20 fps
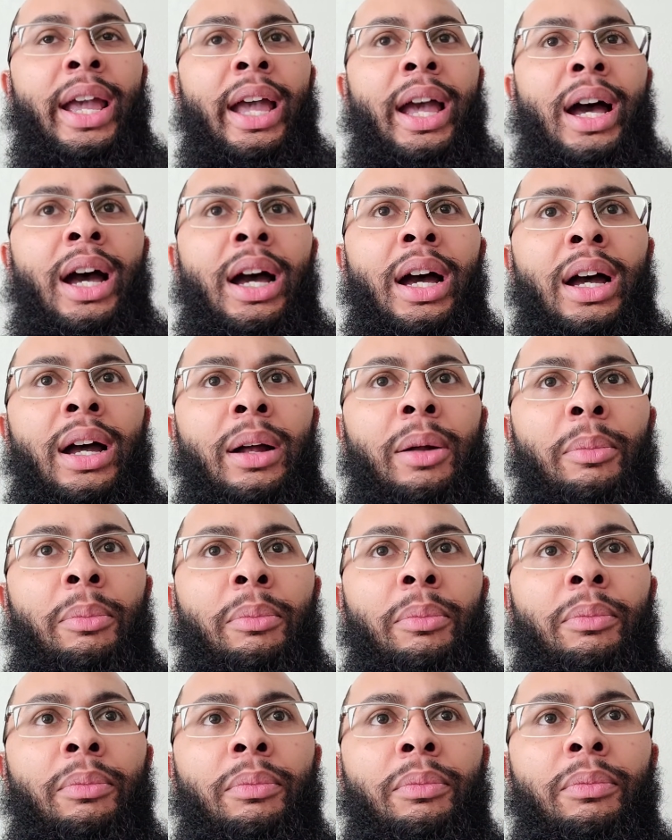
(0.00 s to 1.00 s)

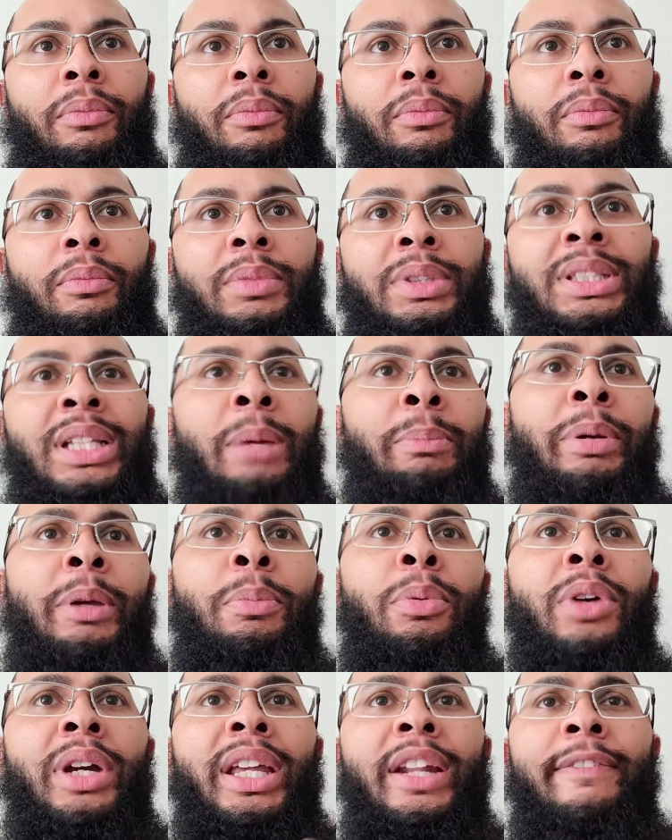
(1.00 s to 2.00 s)
Some
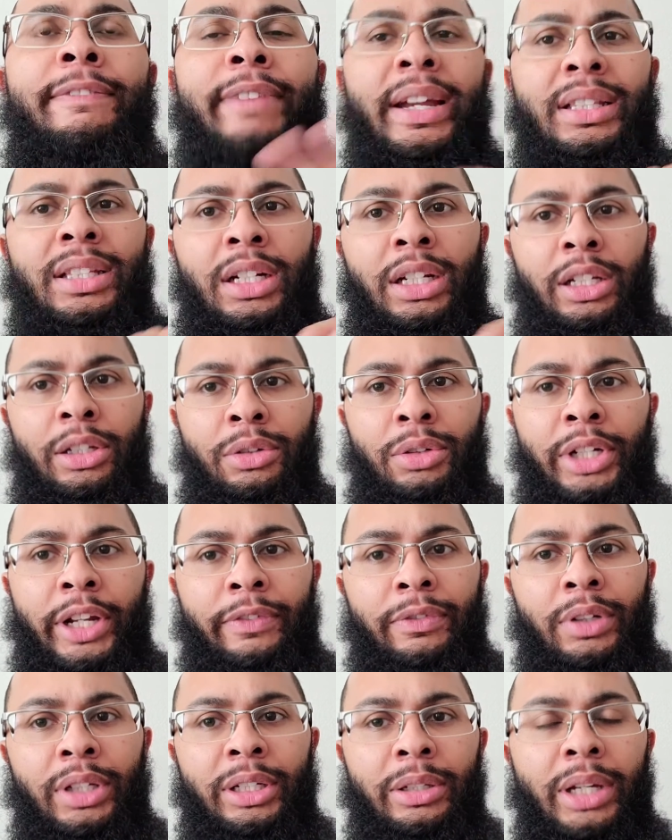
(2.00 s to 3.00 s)
people get affected a little
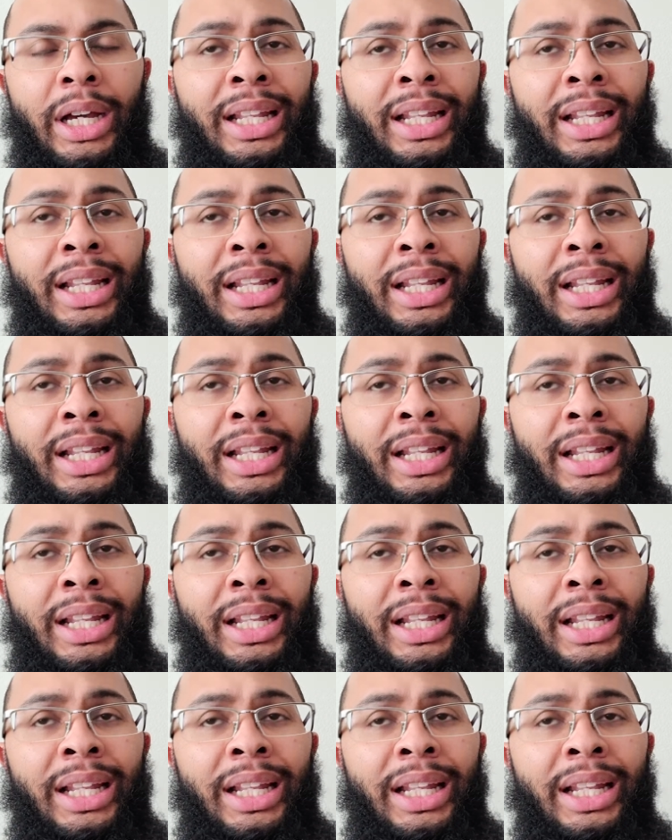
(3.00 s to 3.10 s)
differently.